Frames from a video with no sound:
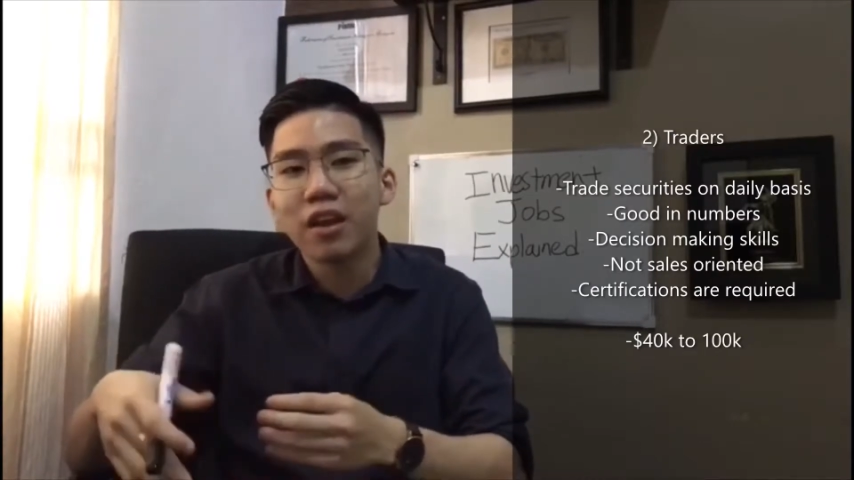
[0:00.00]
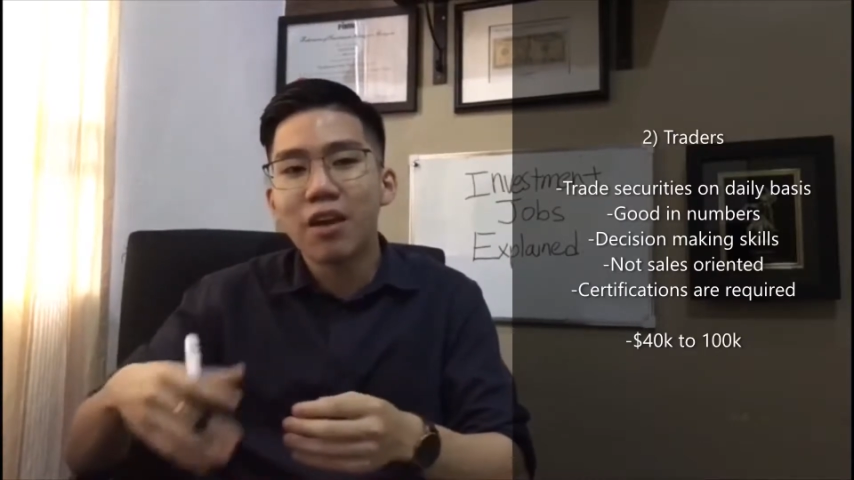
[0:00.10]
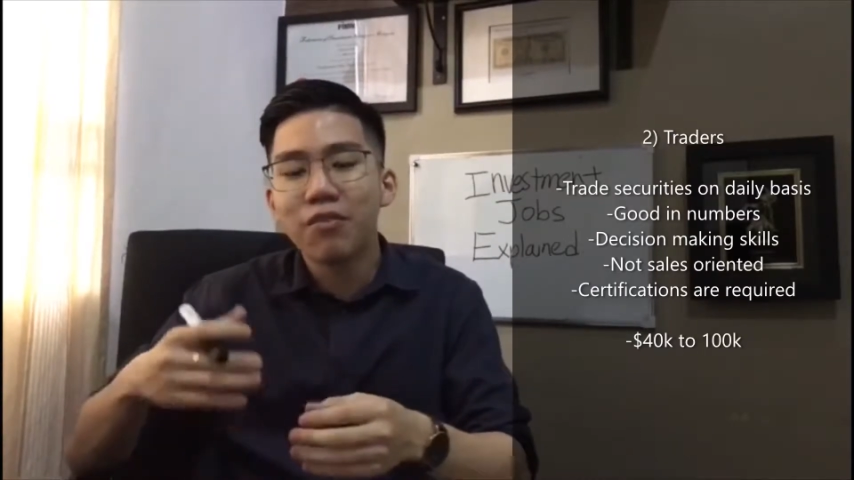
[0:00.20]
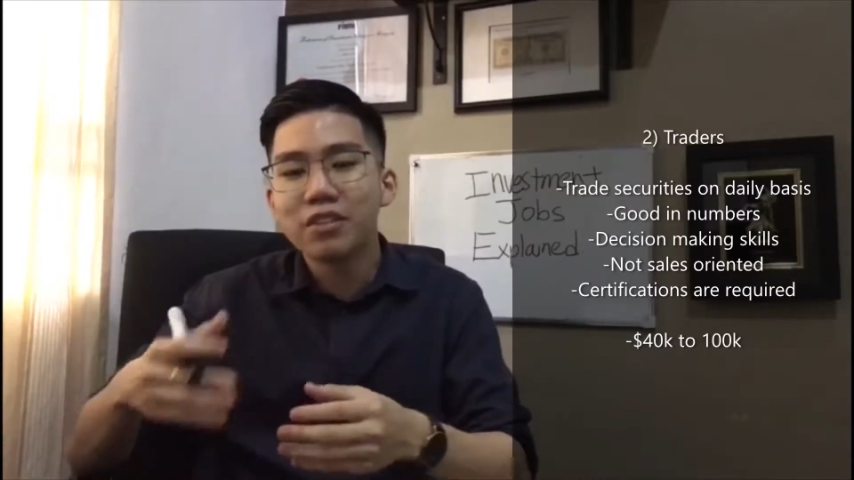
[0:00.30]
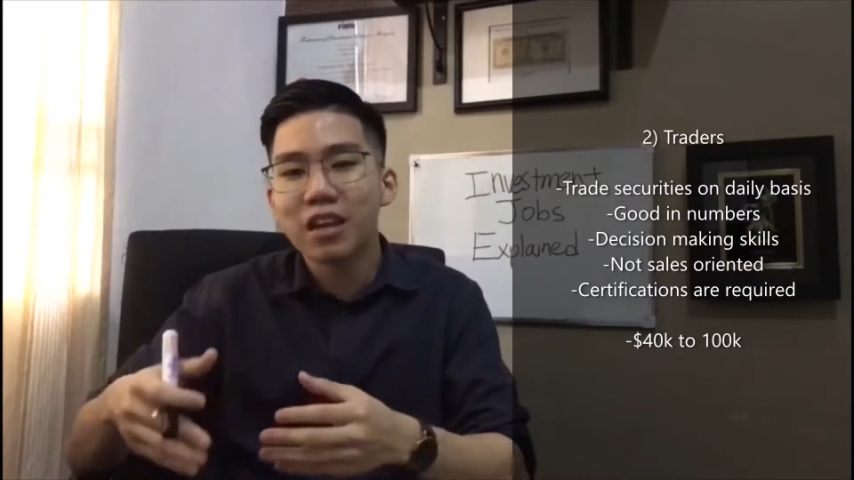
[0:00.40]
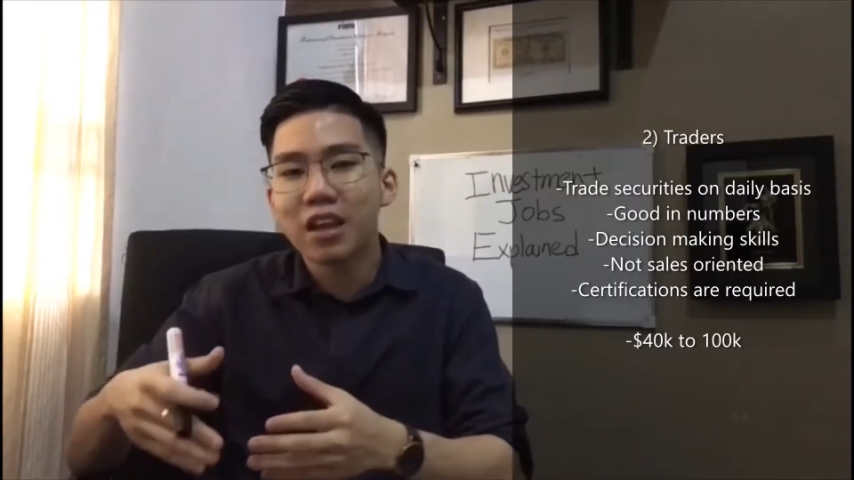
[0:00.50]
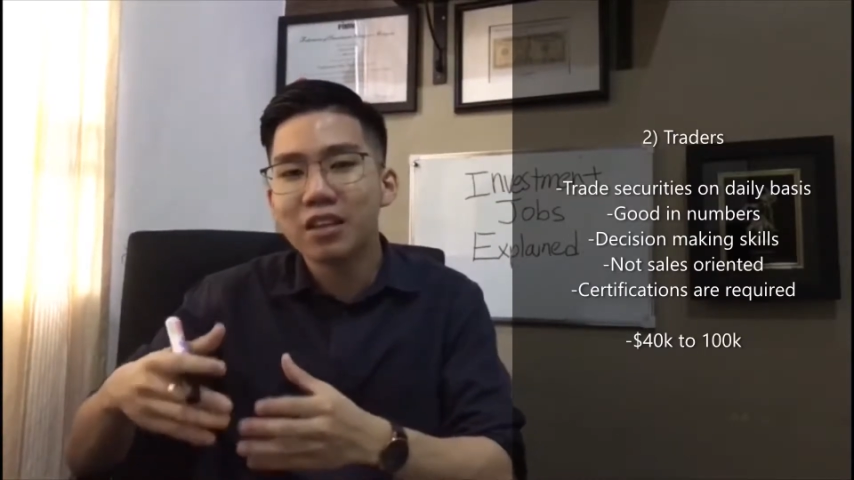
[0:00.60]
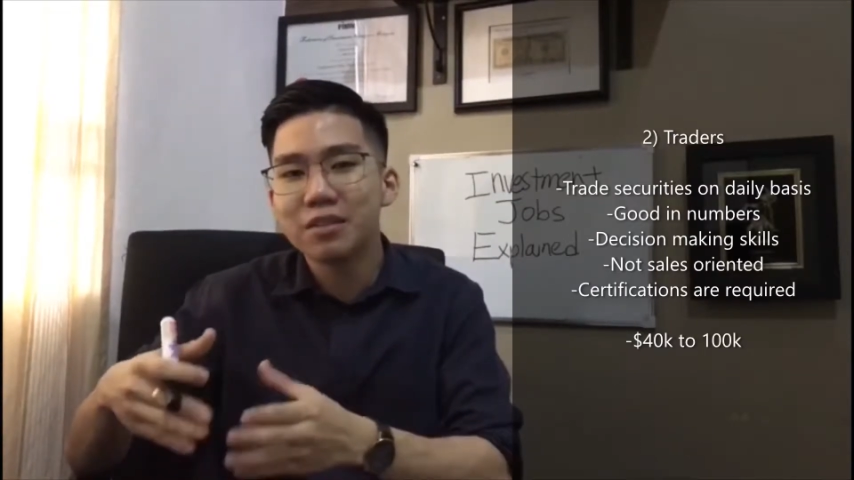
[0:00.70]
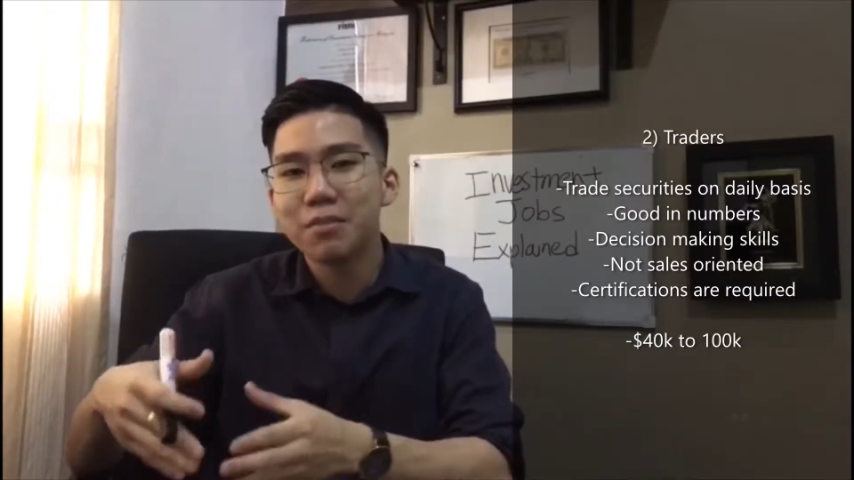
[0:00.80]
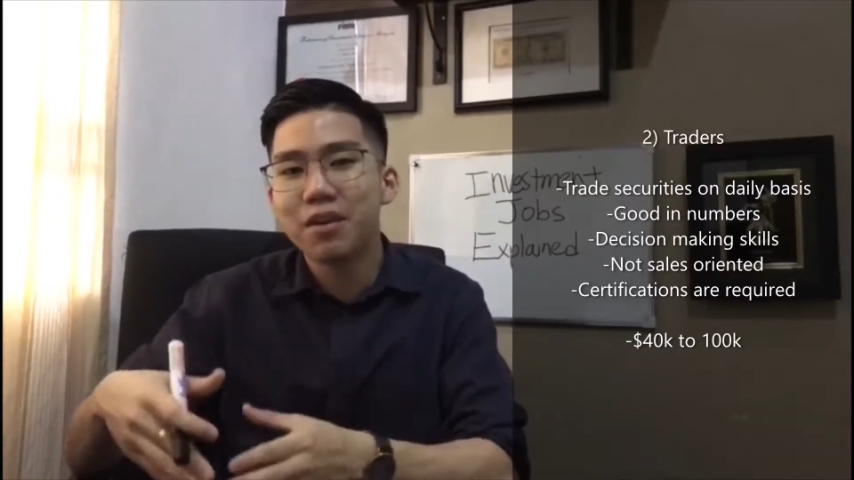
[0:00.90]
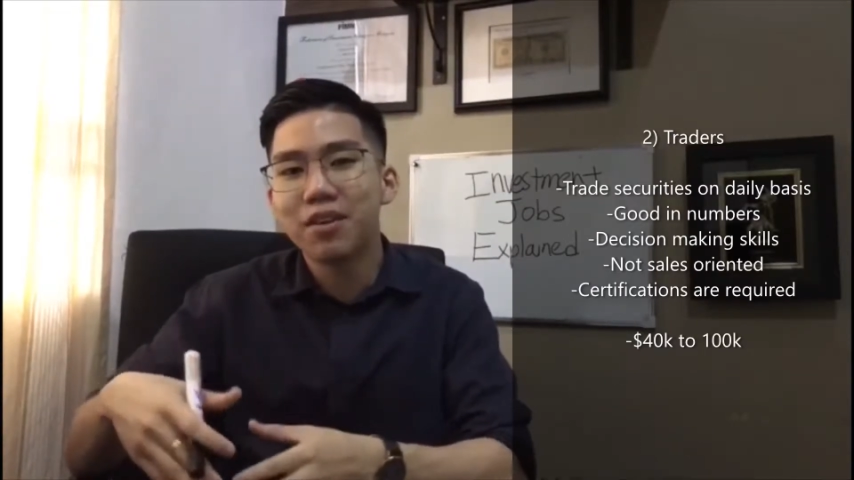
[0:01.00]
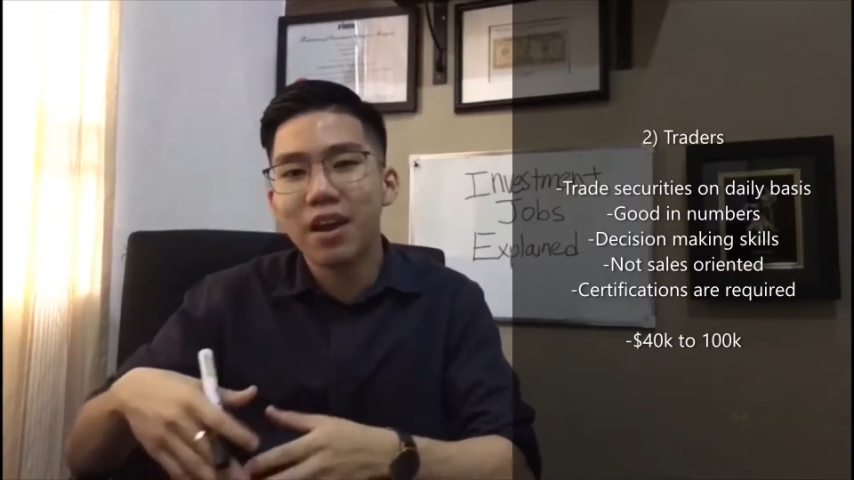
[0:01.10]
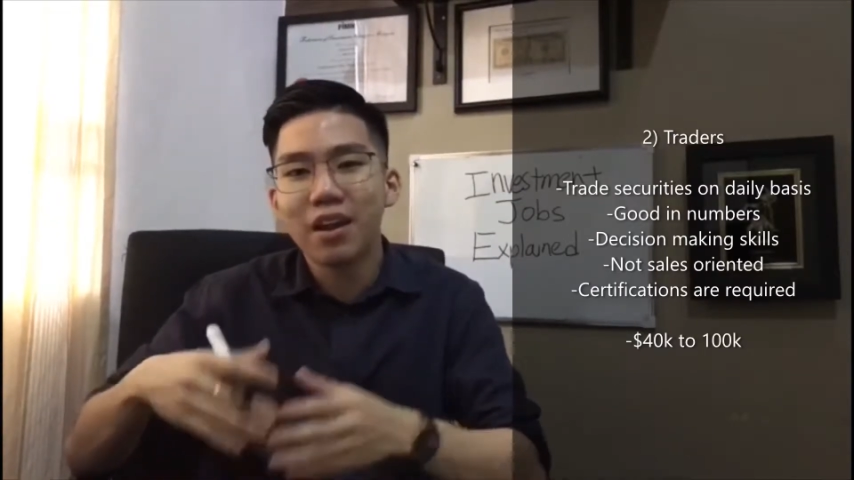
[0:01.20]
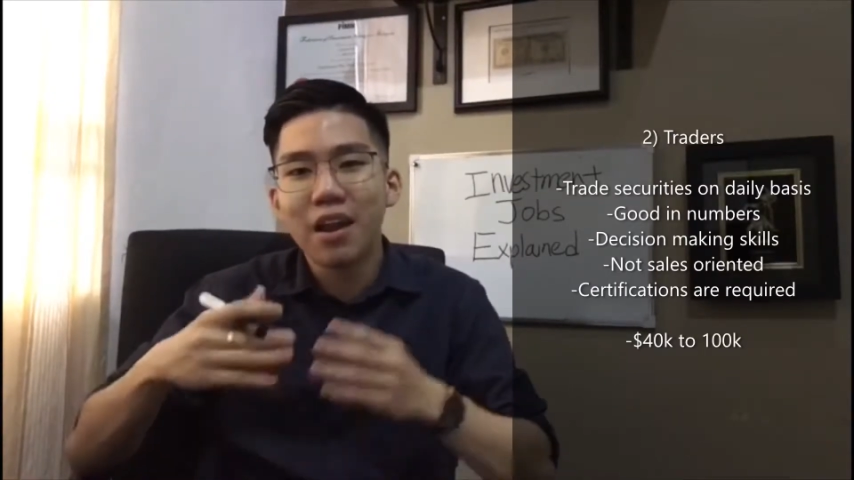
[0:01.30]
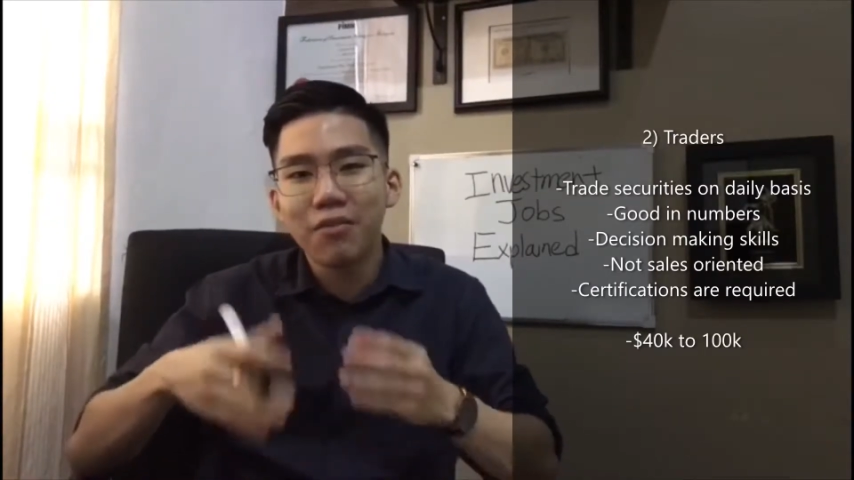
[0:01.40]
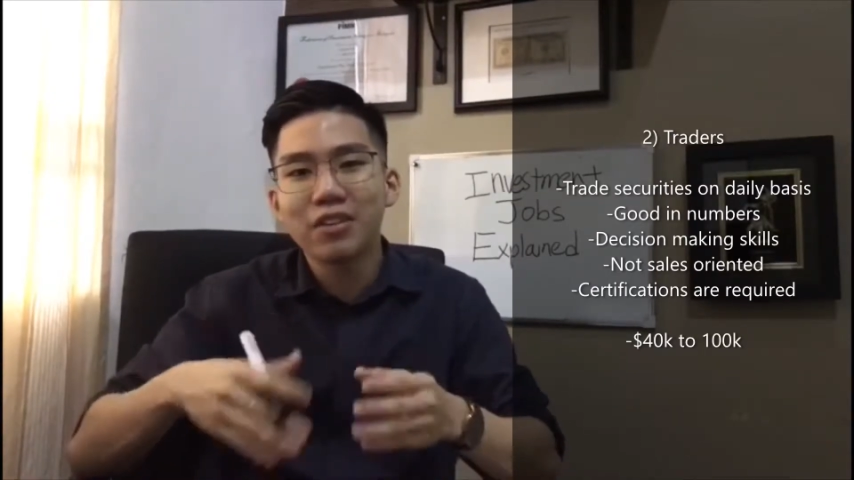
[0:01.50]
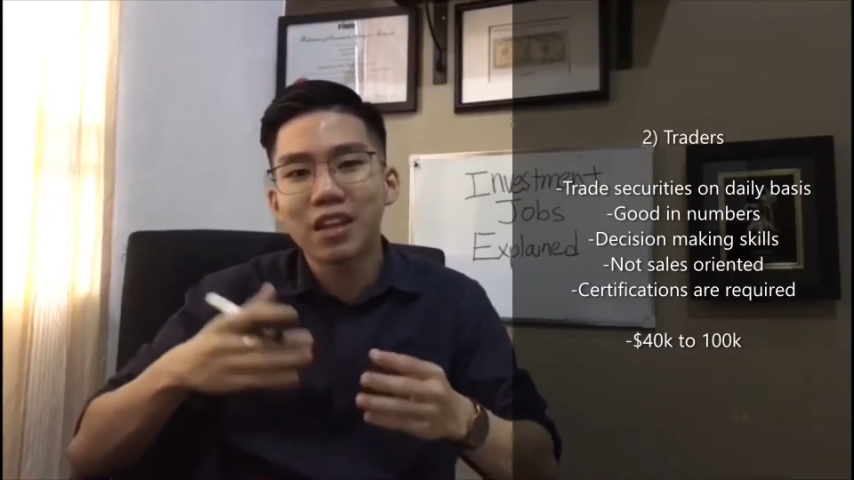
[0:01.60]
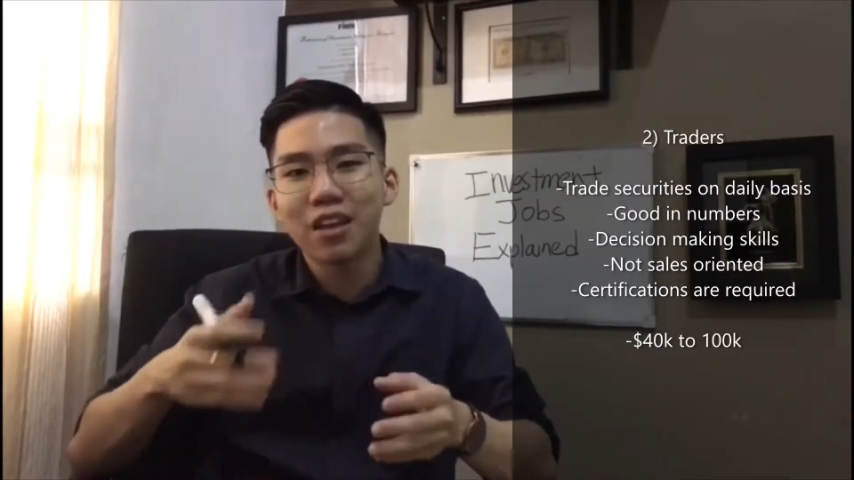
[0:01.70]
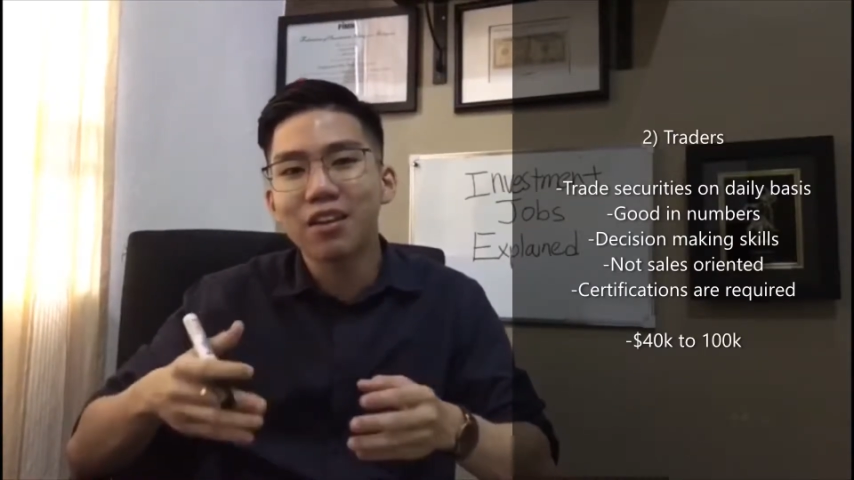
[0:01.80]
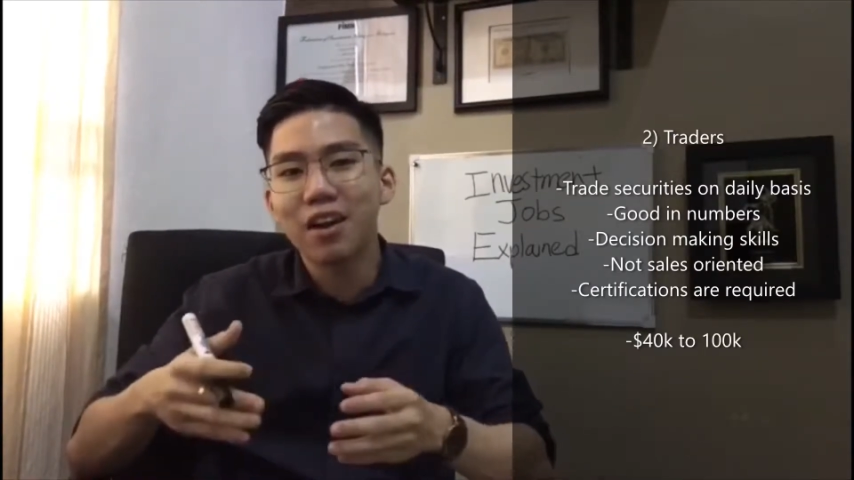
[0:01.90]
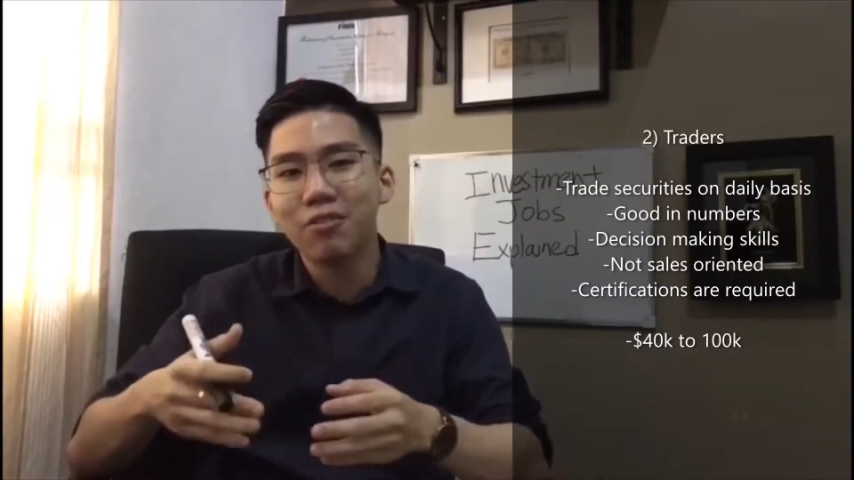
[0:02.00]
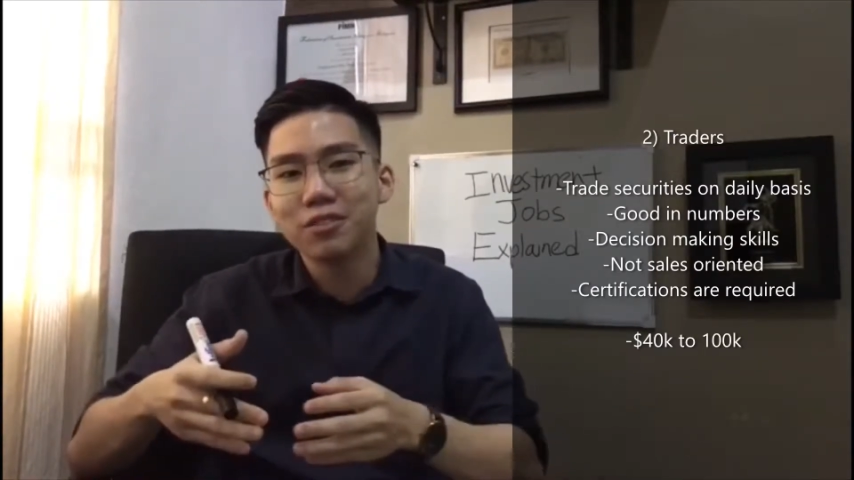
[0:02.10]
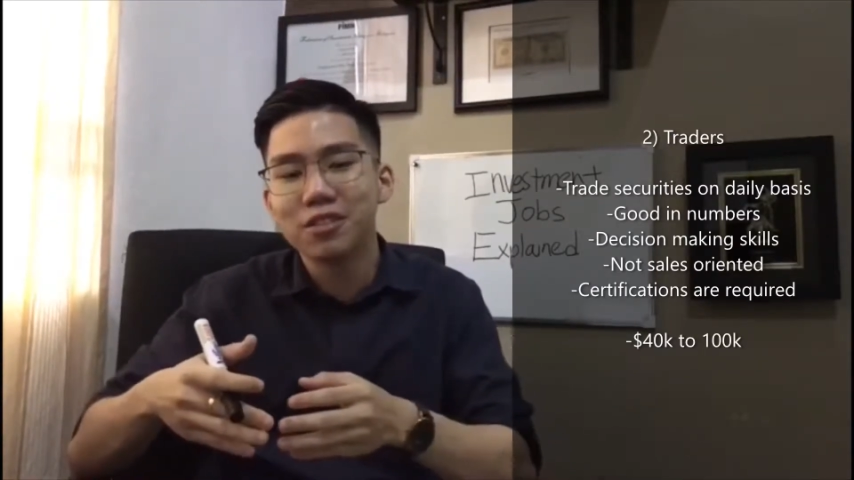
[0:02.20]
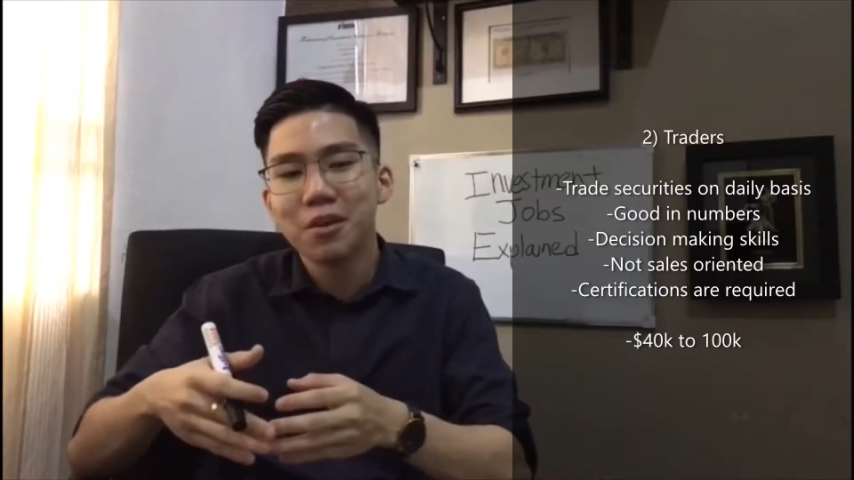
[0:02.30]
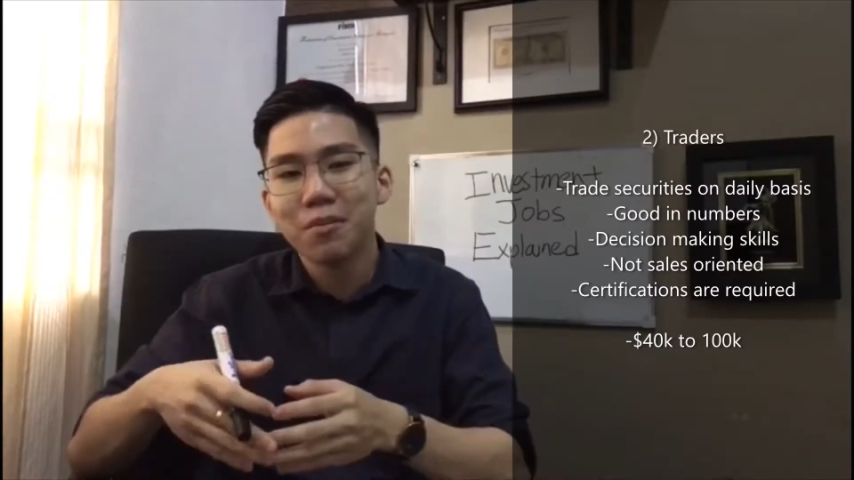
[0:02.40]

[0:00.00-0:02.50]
every second matter and every second counts,